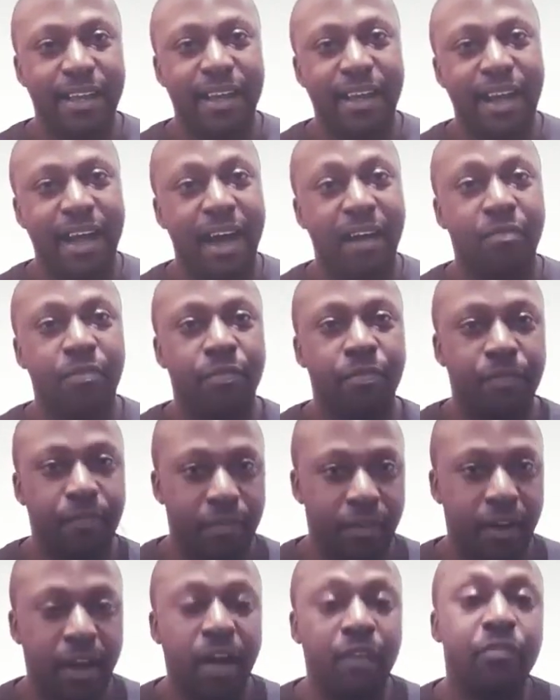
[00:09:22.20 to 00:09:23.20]

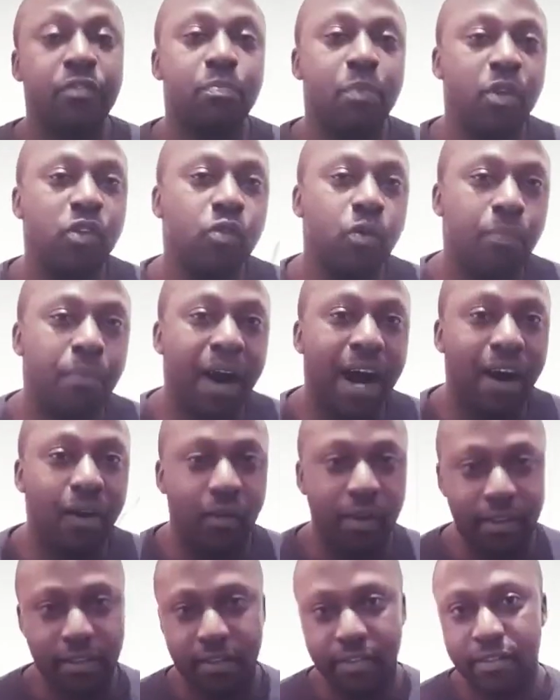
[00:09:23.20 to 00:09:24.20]
have special
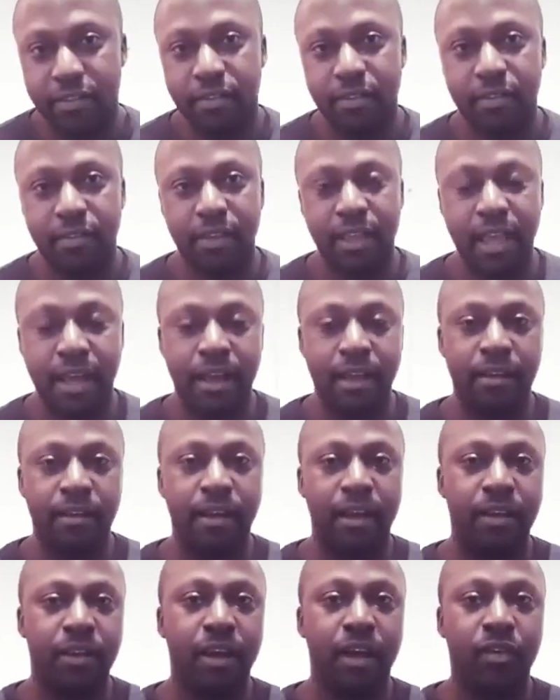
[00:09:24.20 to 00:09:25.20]
powers. Yeah,
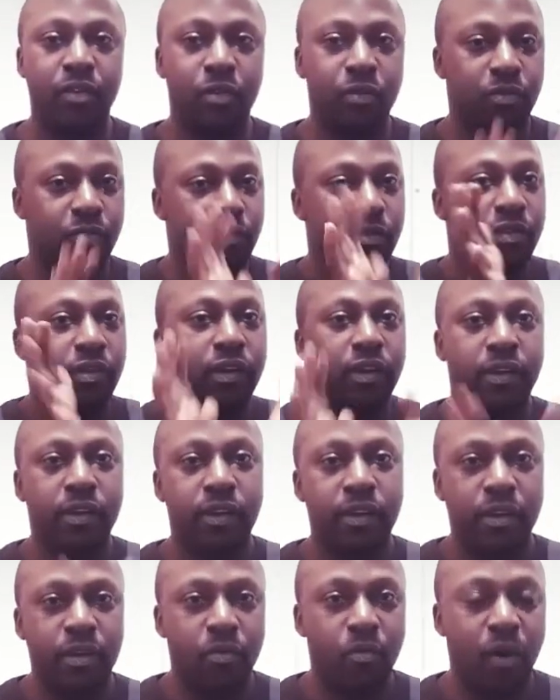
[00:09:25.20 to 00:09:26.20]
I don't
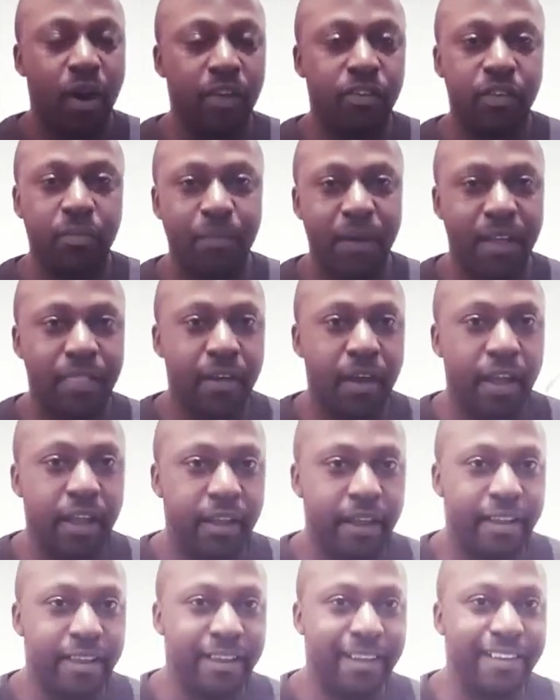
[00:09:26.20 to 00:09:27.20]
worship other.
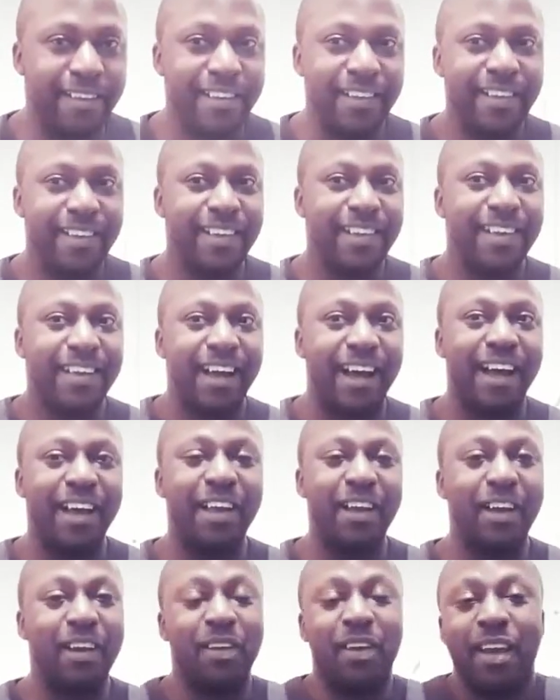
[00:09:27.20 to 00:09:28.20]

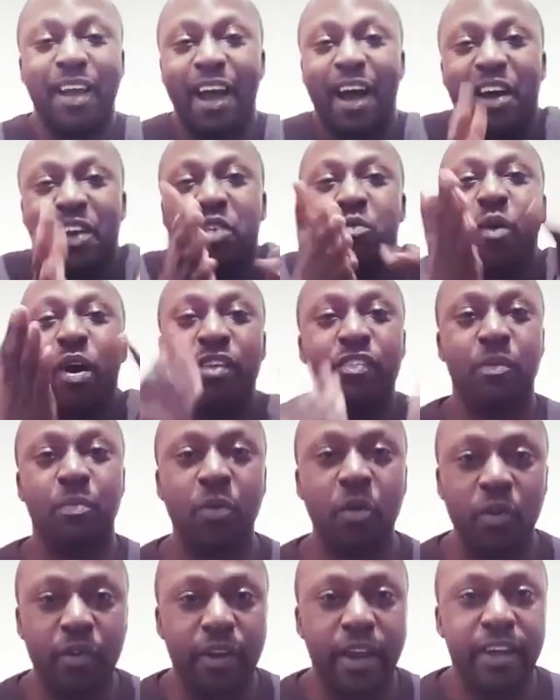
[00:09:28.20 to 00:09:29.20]
I only worship who
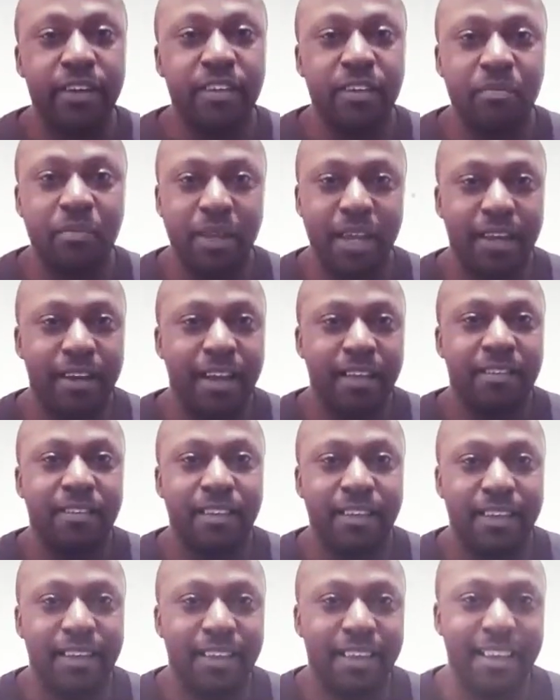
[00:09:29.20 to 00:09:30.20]
created me, and that's
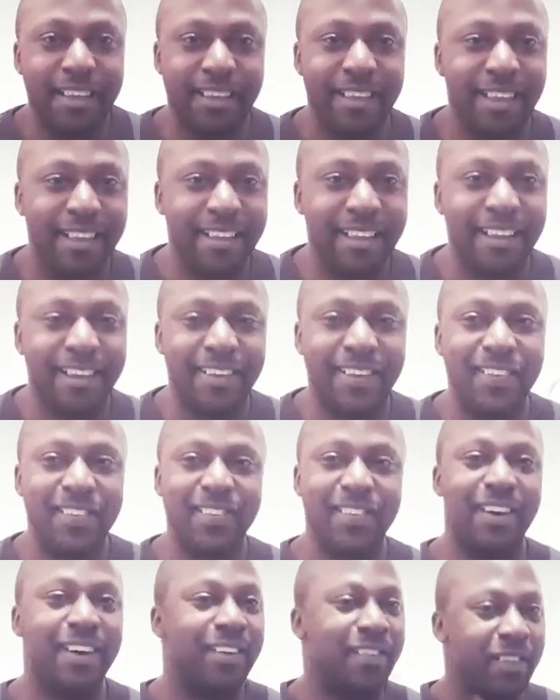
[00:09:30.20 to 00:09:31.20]
it. Yeah.
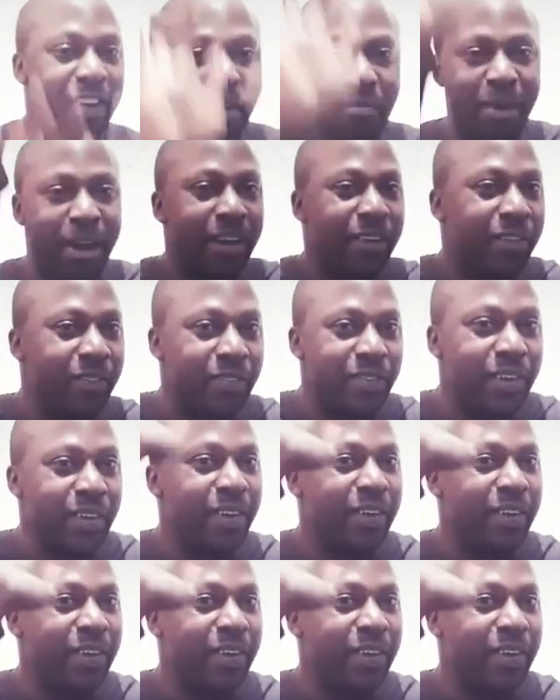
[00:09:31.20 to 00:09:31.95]
So I don't know about you